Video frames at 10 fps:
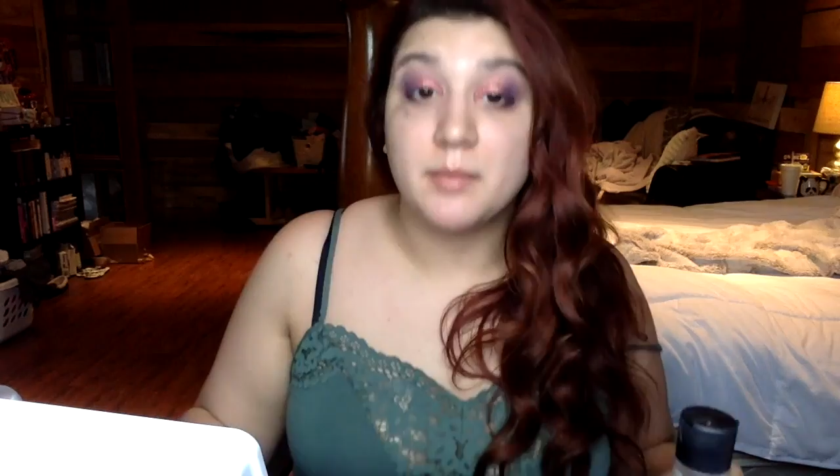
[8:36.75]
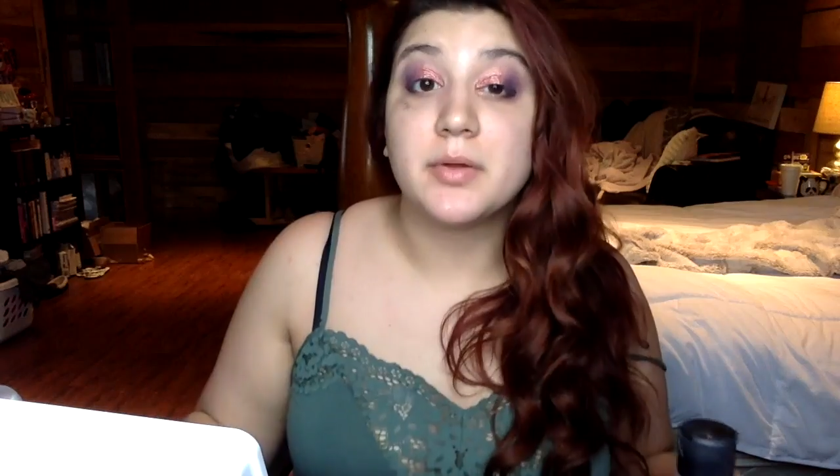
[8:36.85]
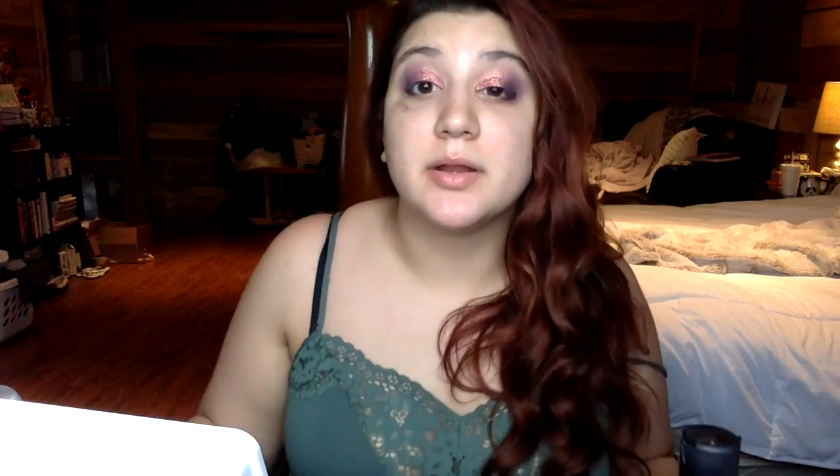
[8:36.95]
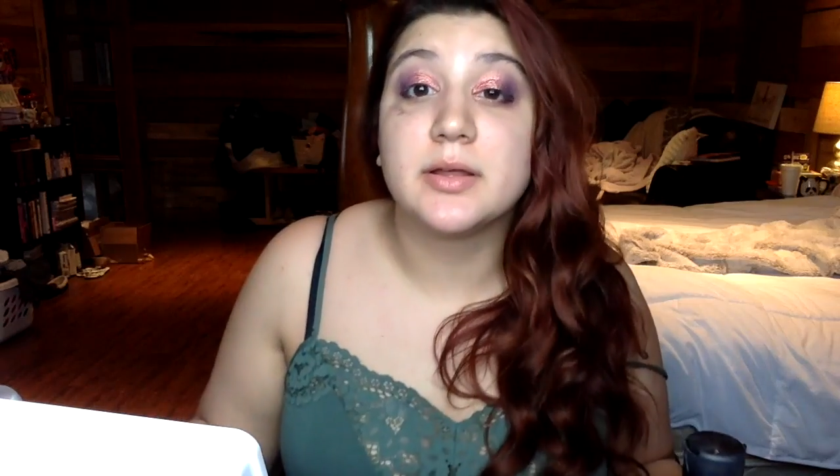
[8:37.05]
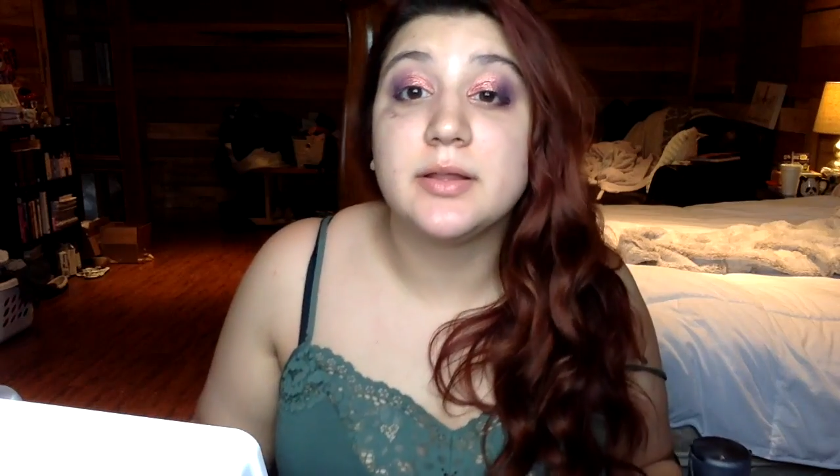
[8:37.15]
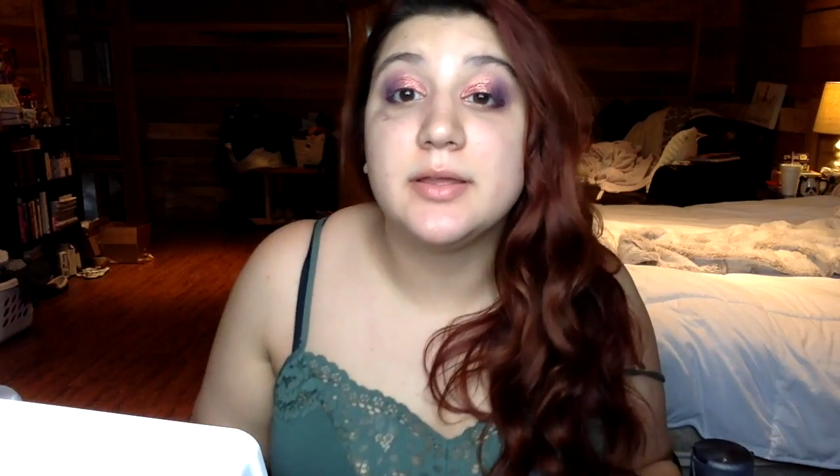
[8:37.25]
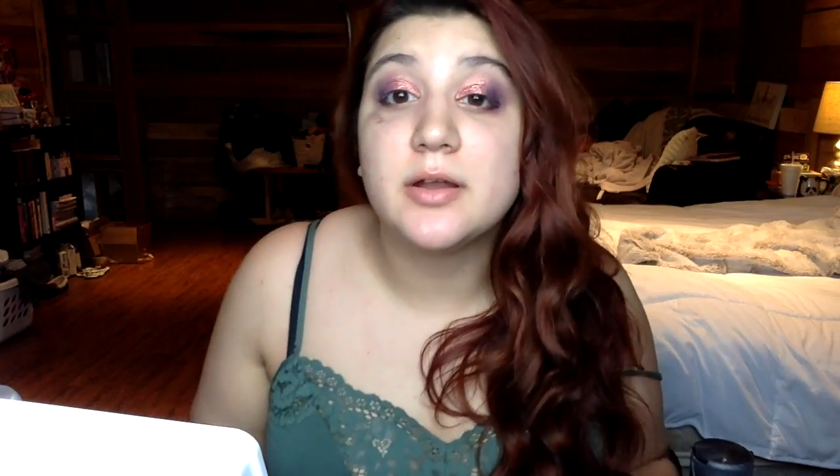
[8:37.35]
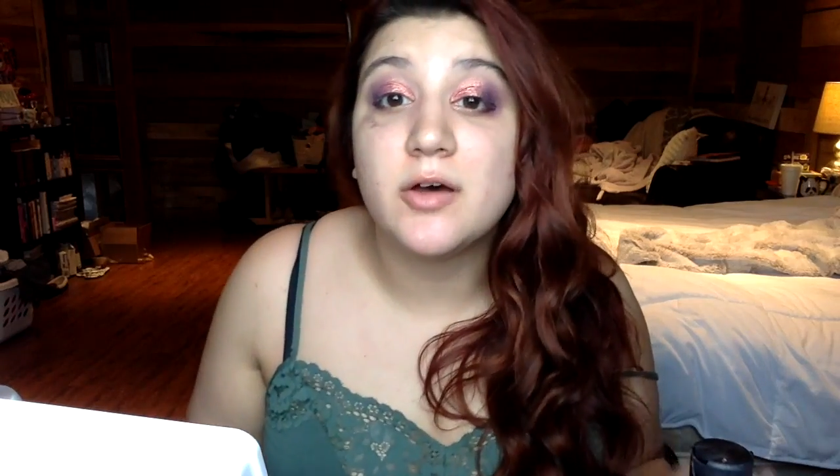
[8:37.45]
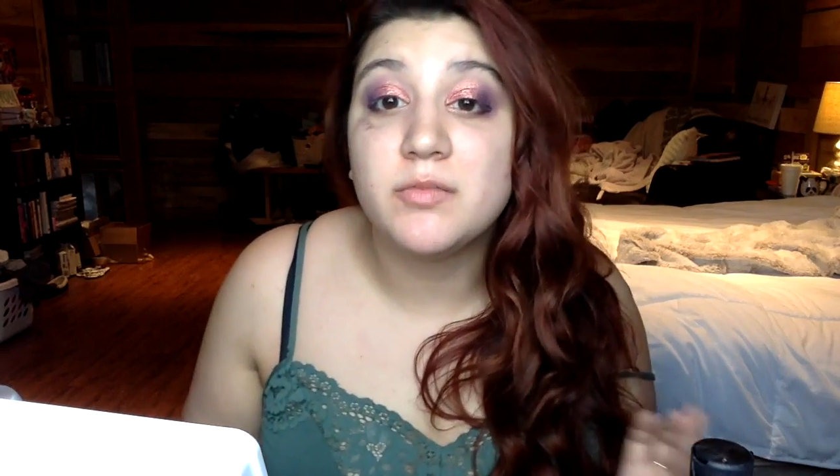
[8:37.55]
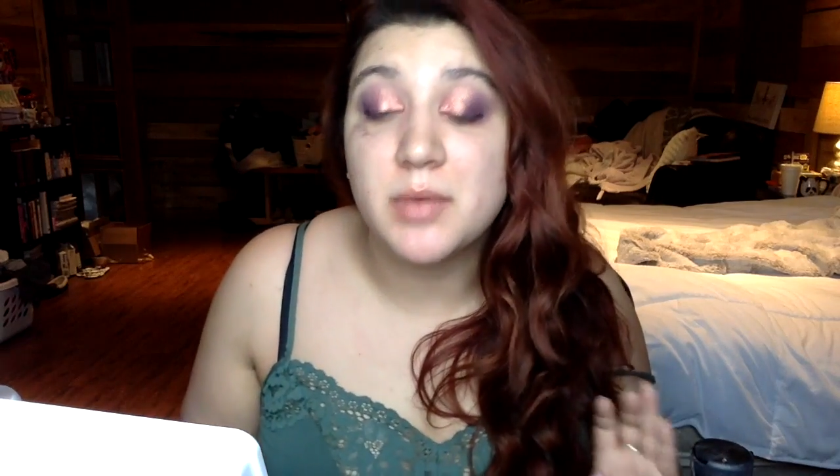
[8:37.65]
I'm gonna clean
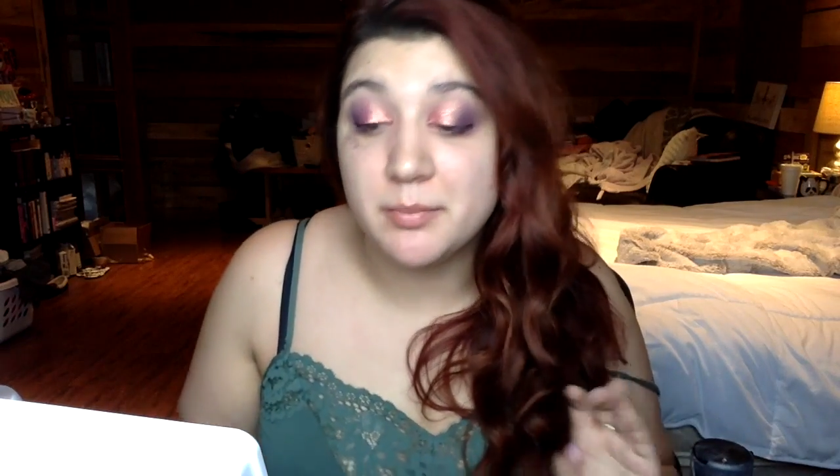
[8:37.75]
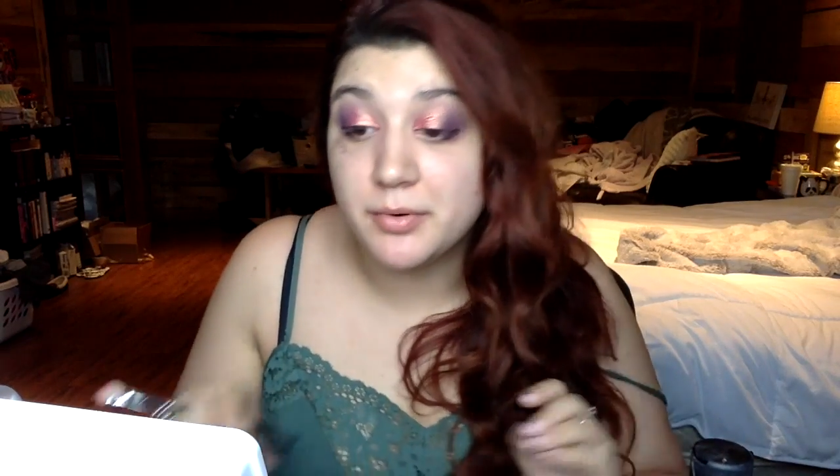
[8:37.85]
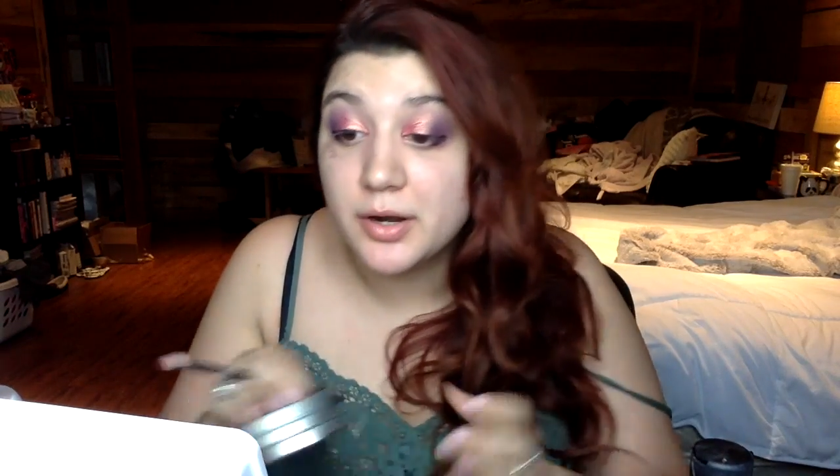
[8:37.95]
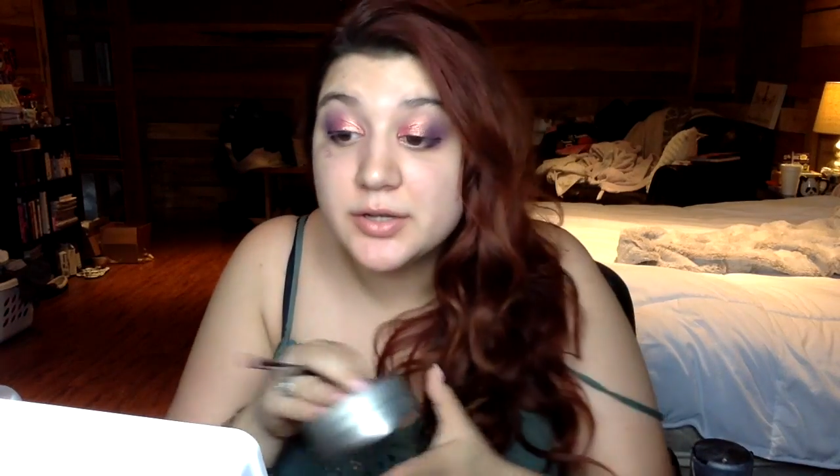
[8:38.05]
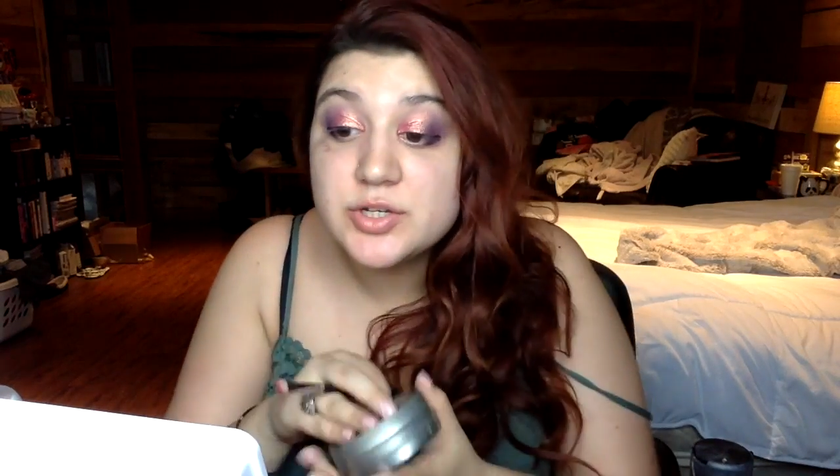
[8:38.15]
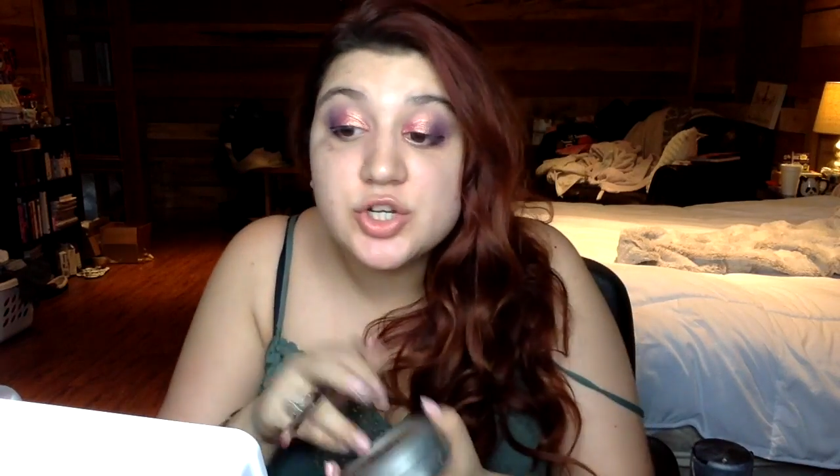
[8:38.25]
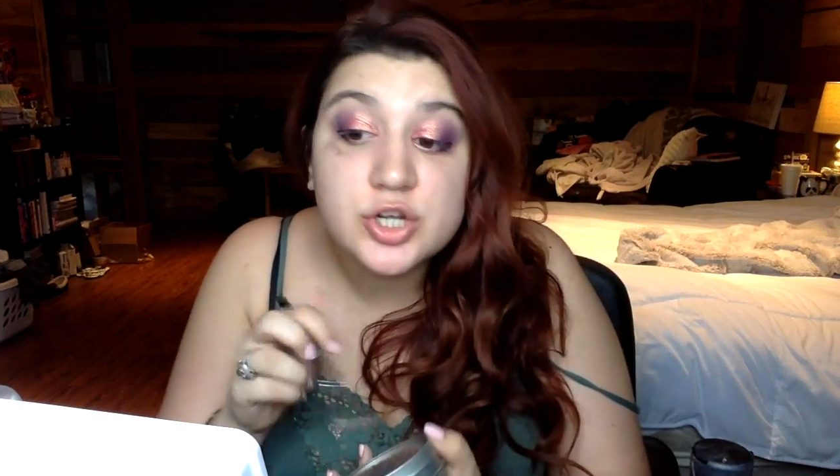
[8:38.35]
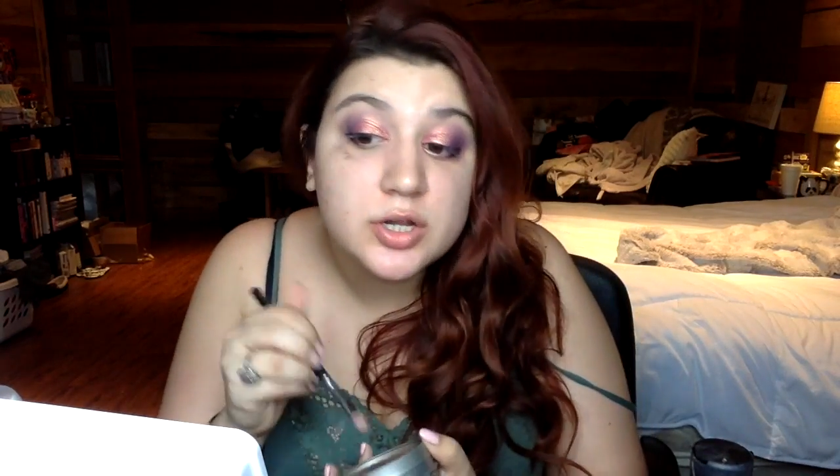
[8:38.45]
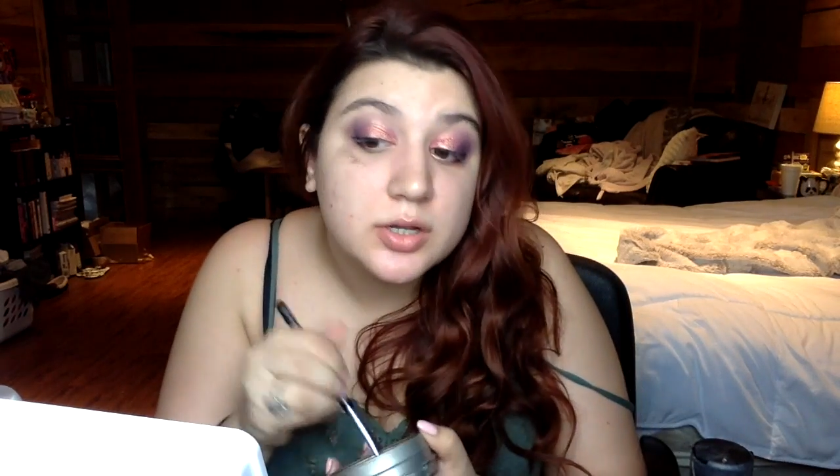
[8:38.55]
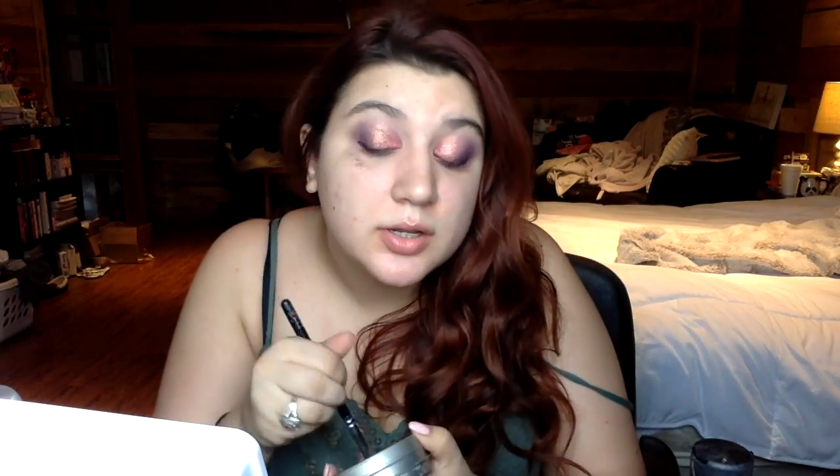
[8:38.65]
off my brush.